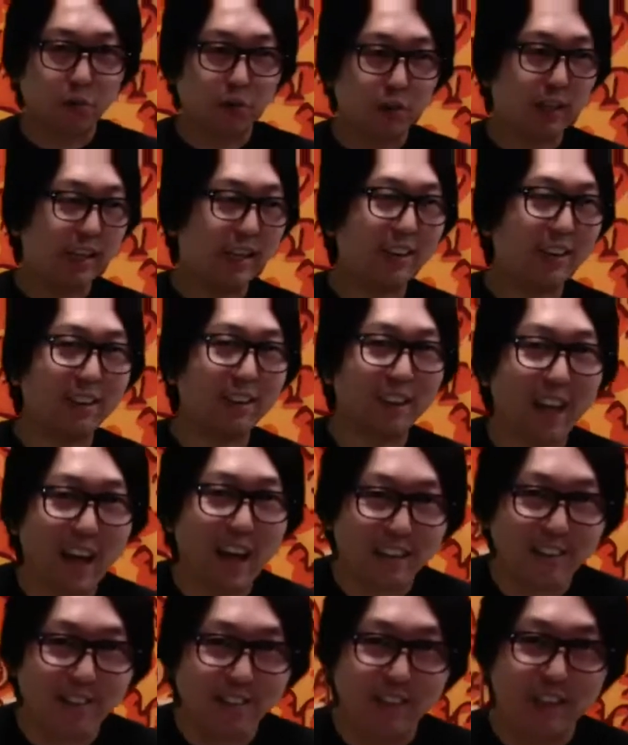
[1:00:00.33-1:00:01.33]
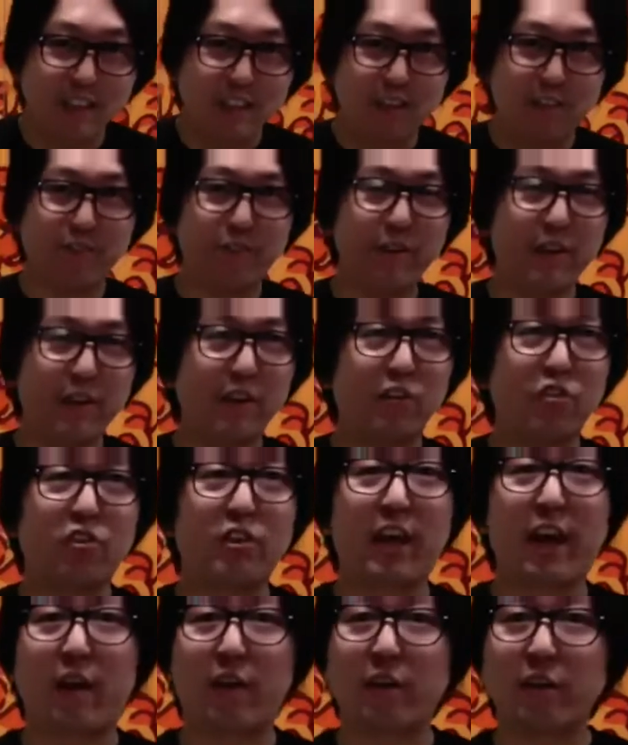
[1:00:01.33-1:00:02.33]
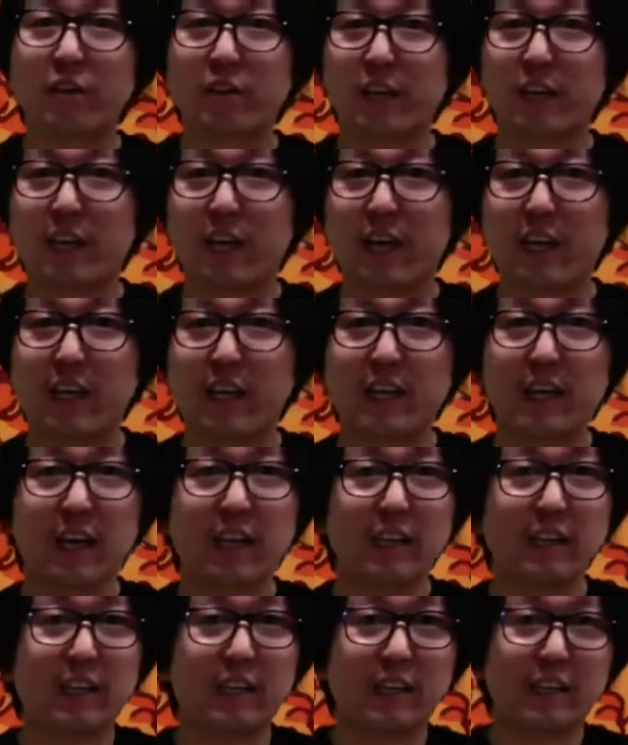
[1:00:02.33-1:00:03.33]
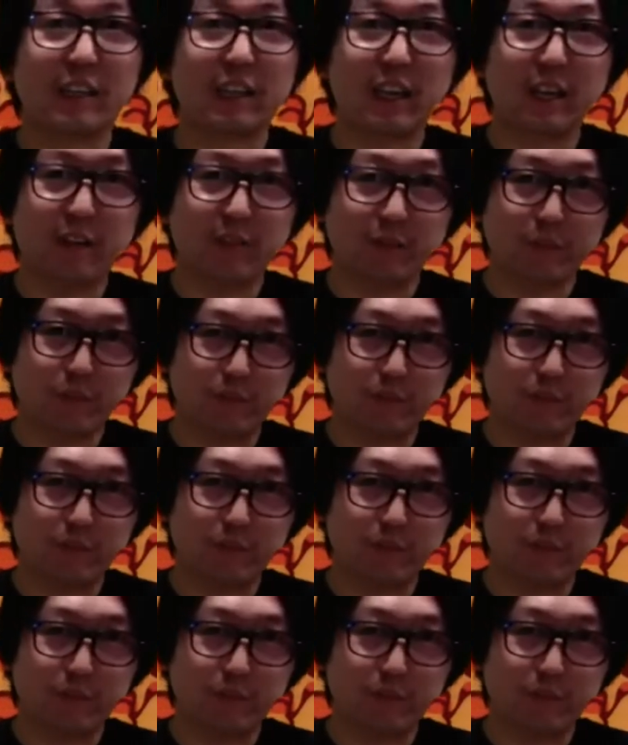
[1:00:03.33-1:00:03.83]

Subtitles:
like a glassy finished carrot that I cut the other day.